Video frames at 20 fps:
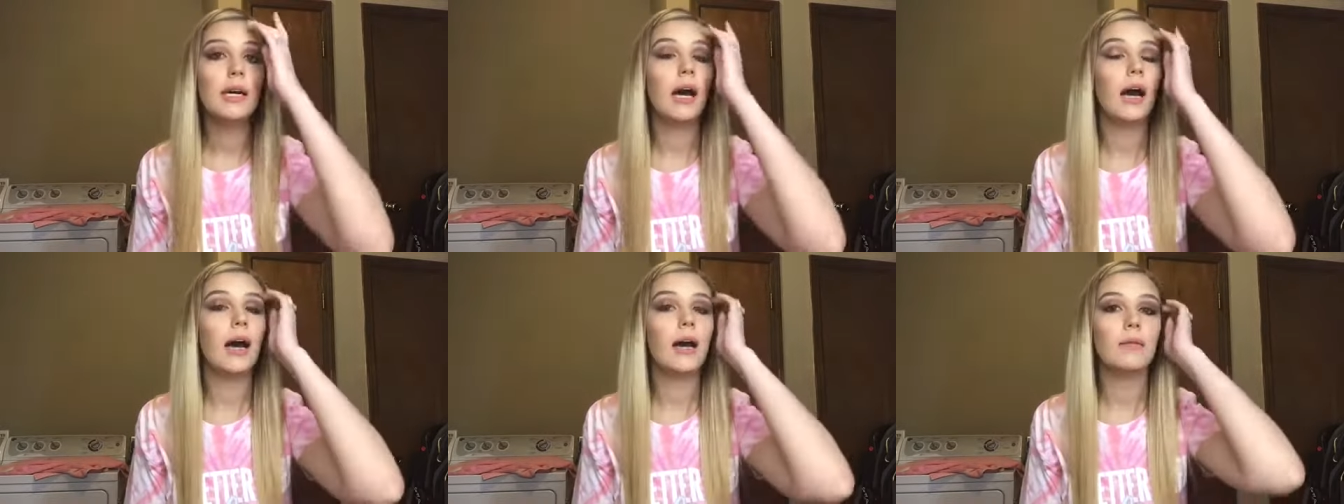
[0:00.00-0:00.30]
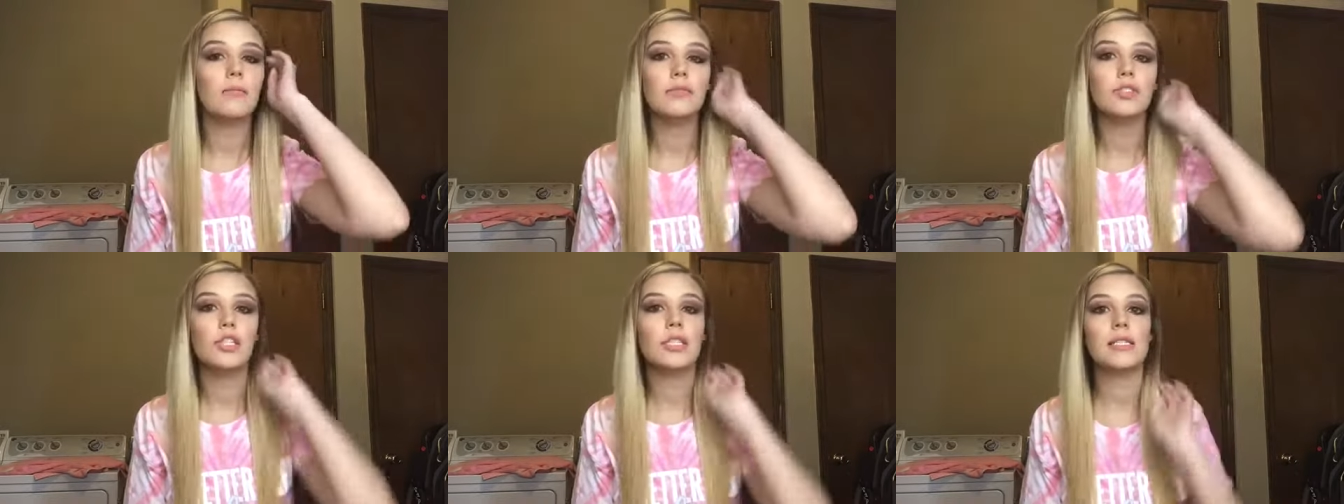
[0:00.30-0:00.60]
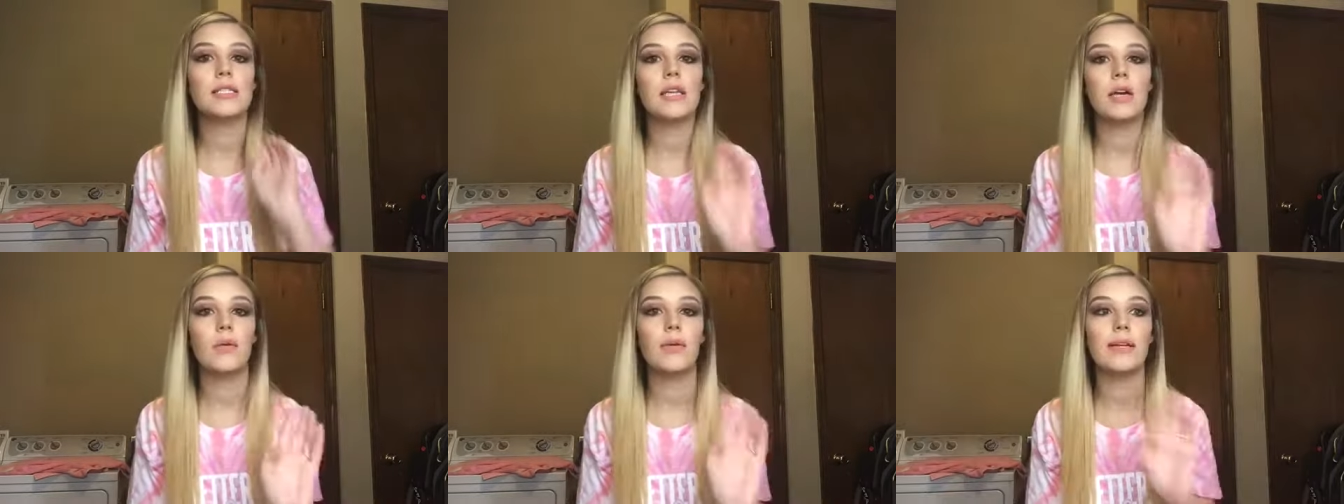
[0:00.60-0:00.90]
um,
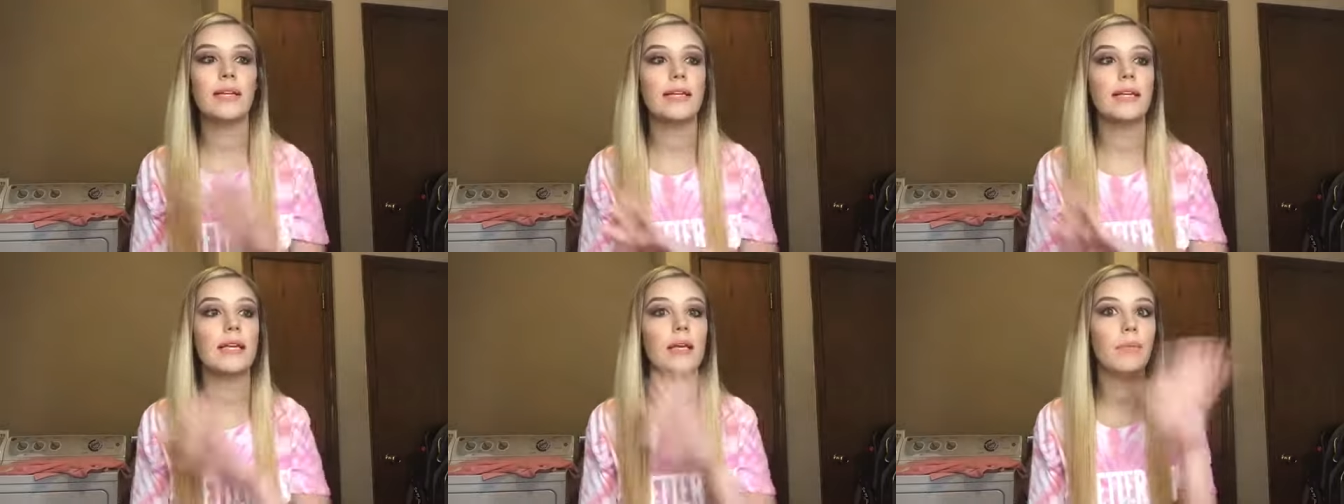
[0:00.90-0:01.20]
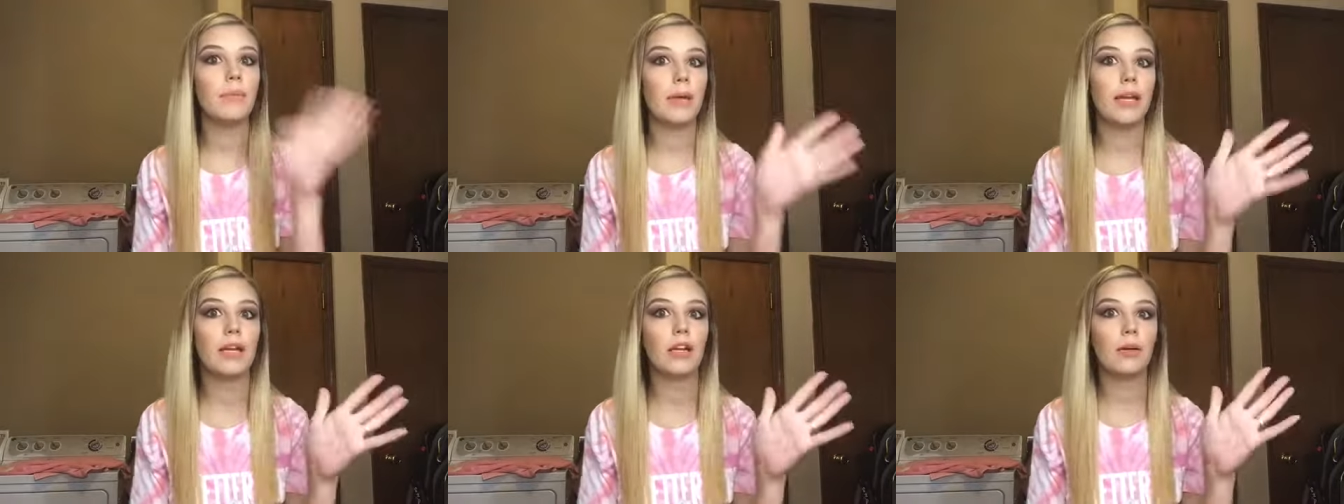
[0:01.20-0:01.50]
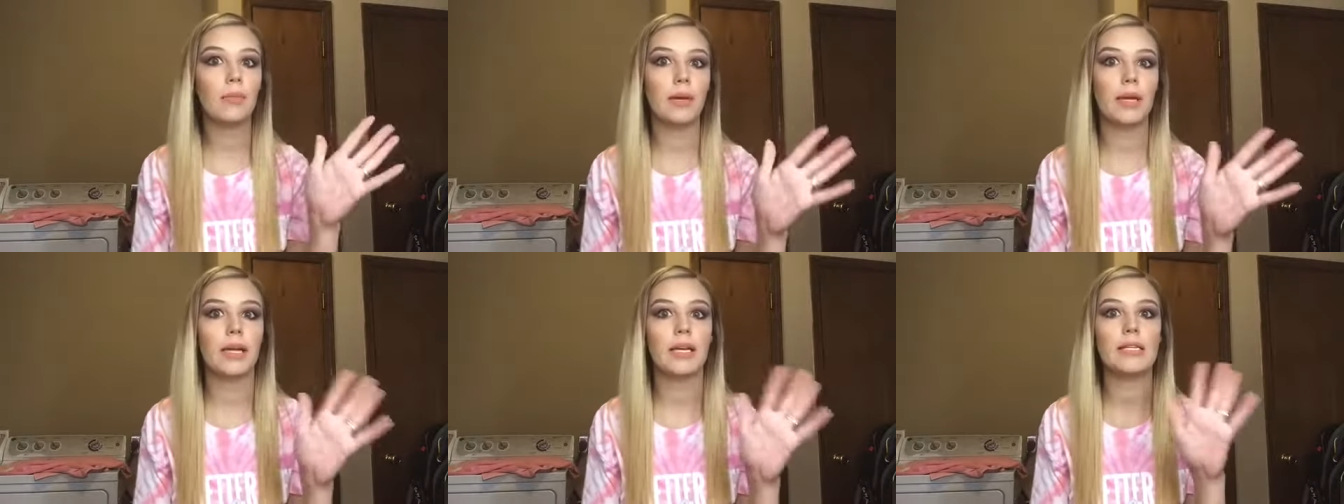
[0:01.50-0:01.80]
just so we can get
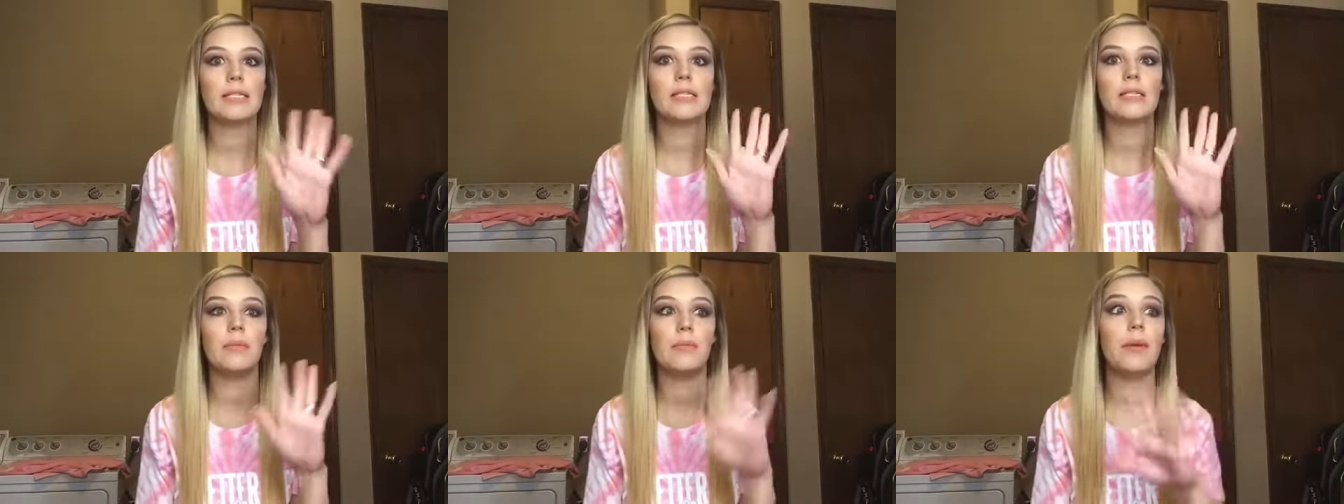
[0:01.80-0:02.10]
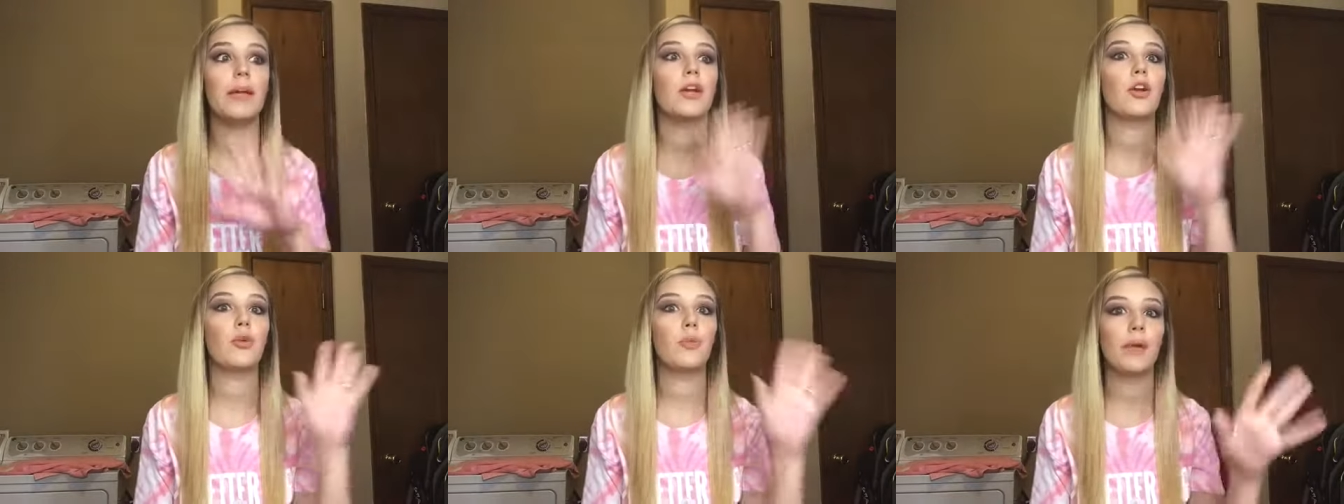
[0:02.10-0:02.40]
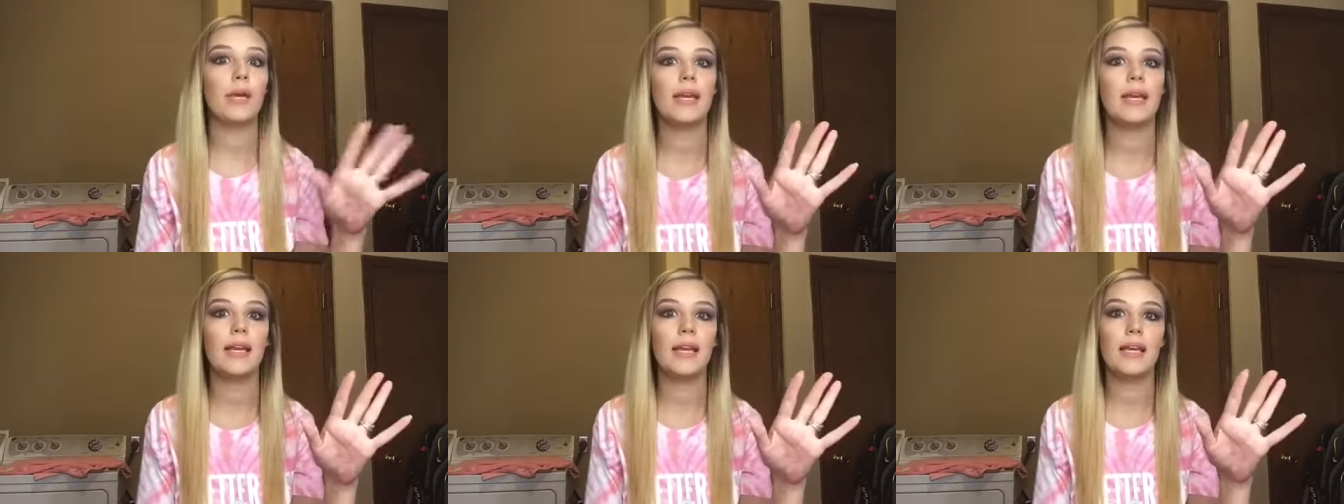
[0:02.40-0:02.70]
bigger because the bigger
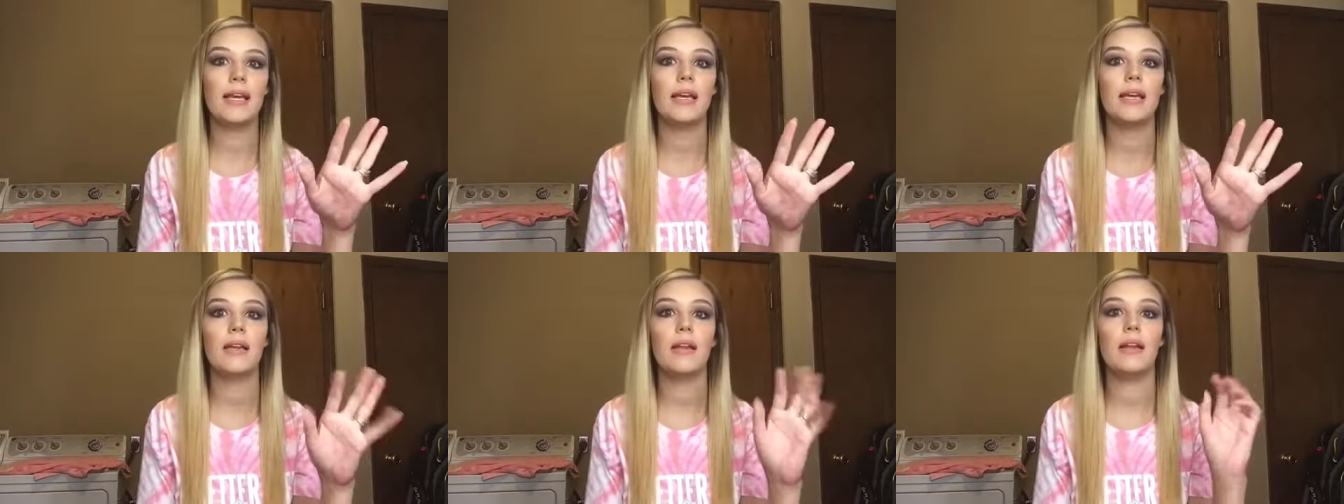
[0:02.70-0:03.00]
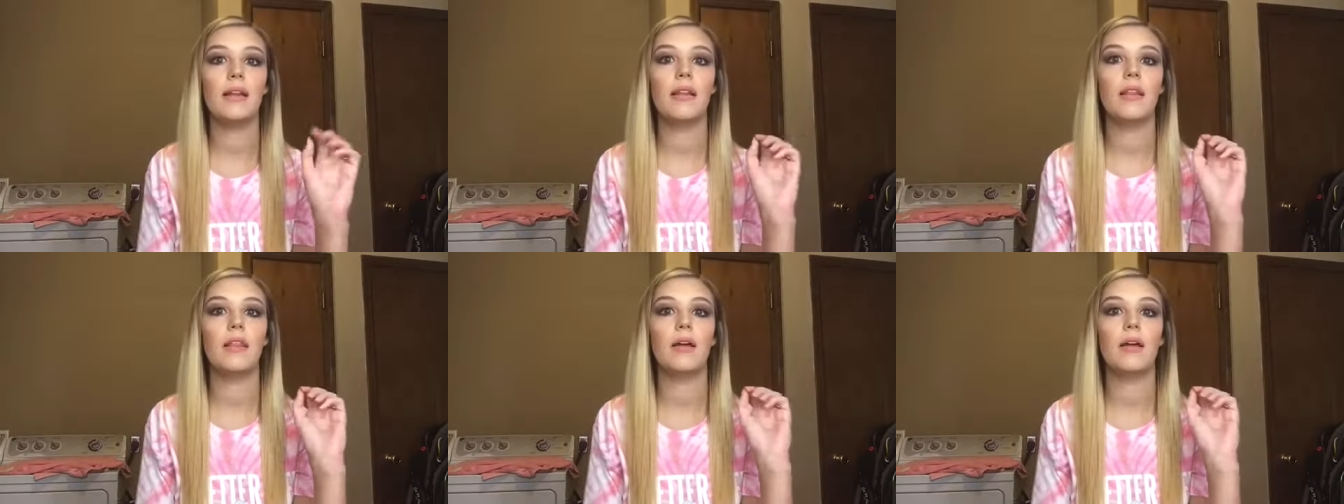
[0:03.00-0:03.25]
we get